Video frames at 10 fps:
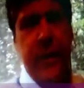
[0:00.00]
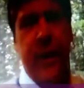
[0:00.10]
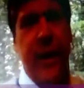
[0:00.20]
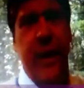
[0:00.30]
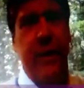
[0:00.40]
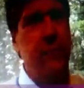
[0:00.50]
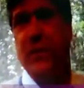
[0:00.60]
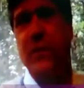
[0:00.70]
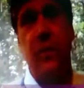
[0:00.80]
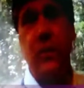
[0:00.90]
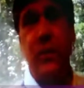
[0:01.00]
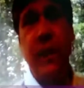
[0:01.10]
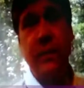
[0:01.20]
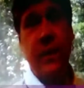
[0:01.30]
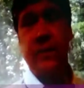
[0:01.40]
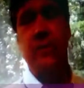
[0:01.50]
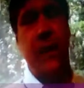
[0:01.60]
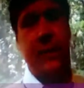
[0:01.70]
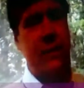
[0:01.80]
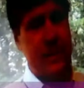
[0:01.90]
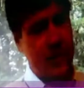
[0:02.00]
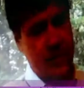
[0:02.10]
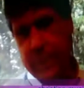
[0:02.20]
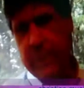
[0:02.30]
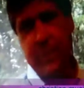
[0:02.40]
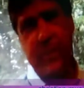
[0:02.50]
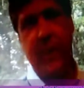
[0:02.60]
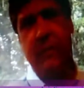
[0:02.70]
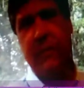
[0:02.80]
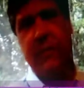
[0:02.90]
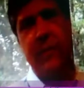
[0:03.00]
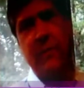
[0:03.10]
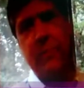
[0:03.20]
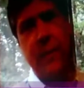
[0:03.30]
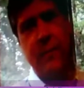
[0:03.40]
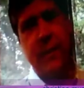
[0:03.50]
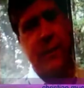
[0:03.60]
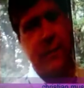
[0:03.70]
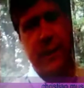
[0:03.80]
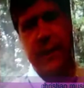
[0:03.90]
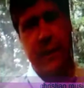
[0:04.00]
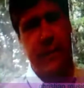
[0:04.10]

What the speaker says: And it makes no sense. It doesn't make sense on a business level, doesn't make sense on a